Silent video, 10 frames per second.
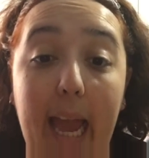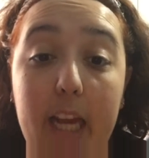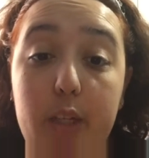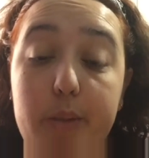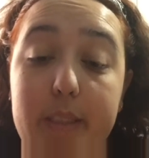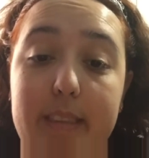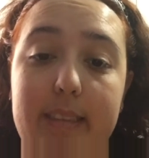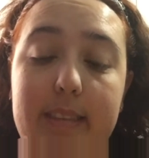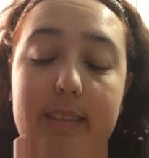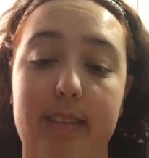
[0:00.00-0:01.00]
And you can
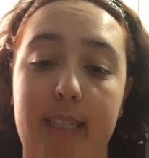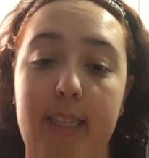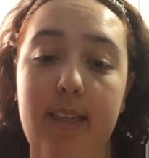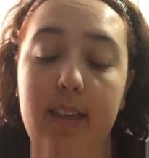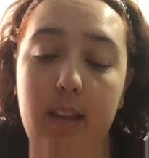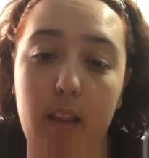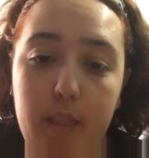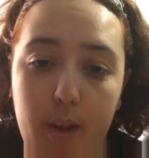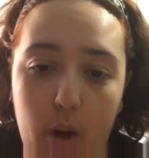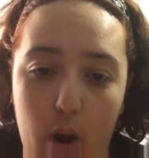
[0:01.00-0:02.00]
see
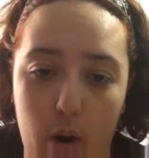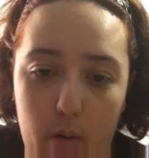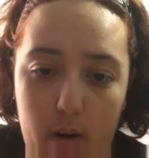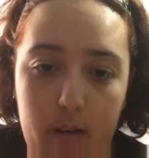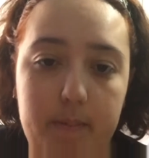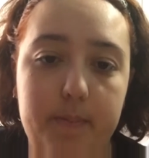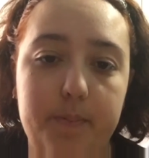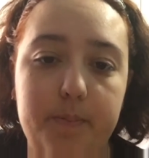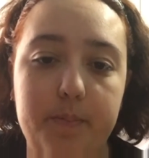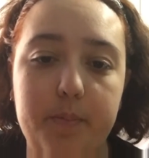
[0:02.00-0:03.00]
the horror
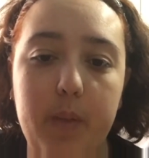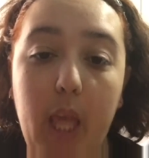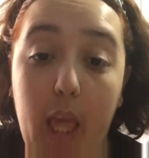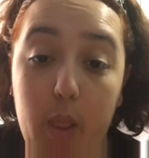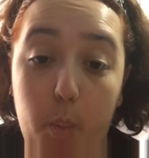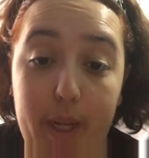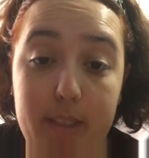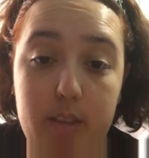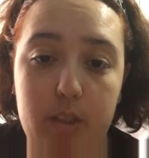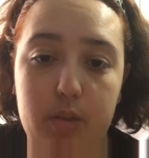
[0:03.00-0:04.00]
in the way
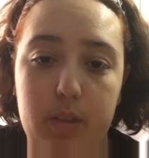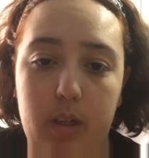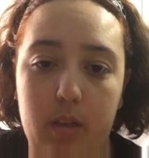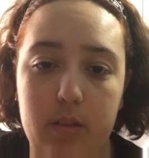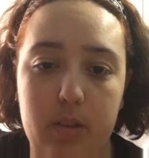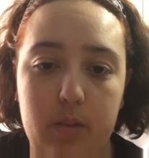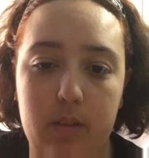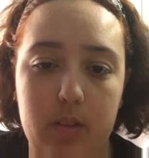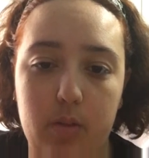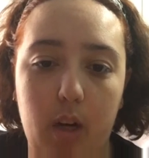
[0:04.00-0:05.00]
it's
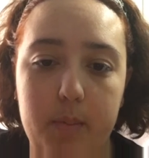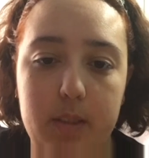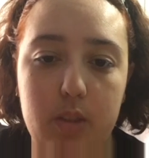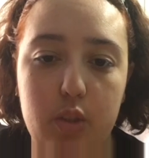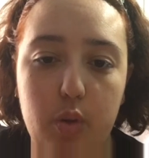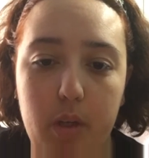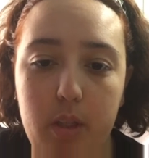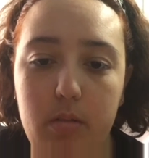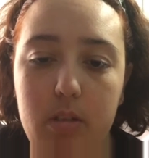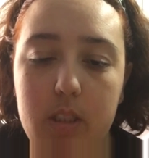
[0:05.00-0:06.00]
described in the story.
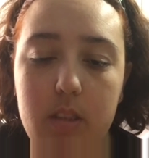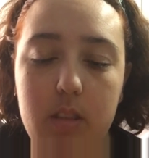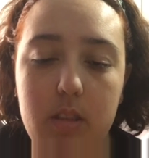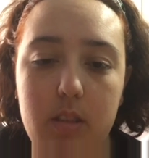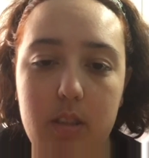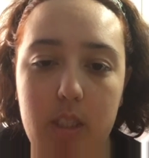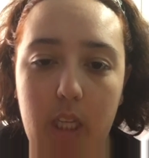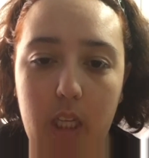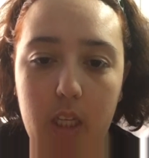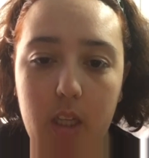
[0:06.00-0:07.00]
You can
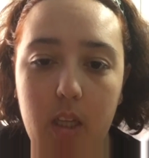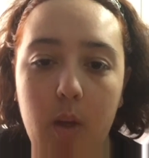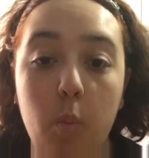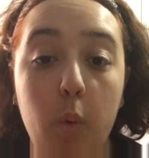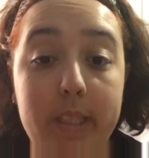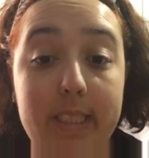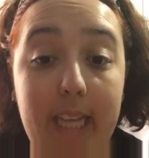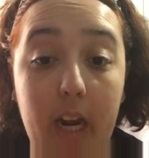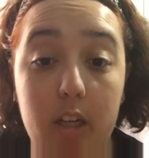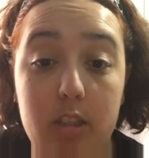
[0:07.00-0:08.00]
see what this
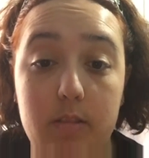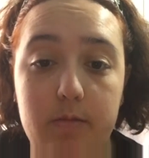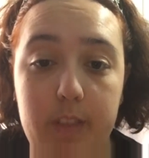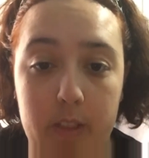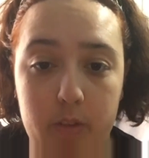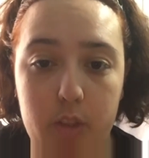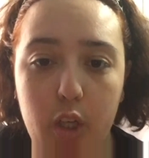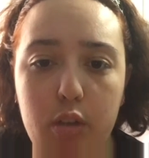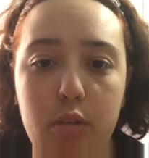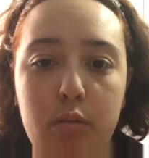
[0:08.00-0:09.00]
character feels.
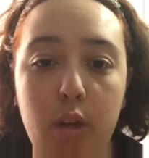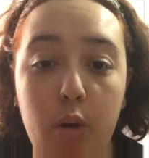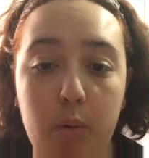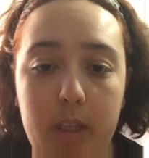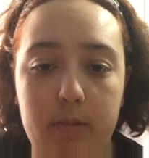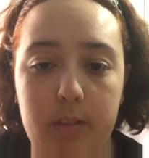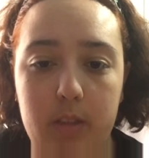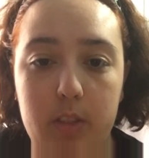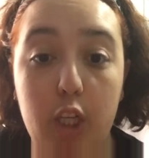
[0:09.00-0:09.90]
You know what he feels.